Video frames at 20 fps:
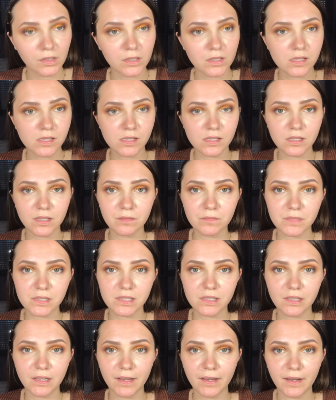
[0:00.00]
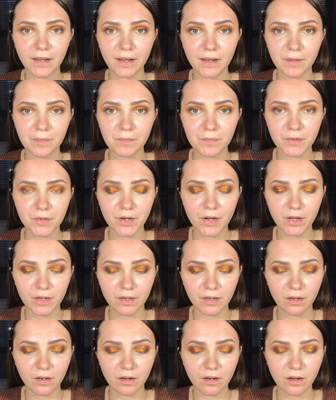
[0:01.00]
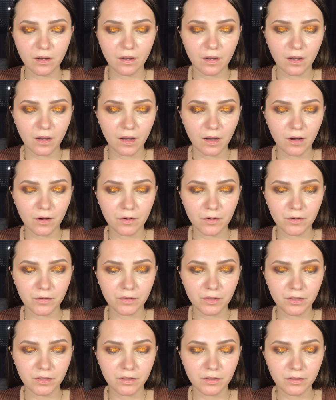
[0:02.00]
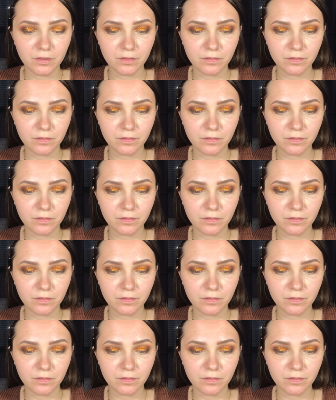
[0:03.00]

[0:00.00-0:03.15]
It seems like I'm running out of it.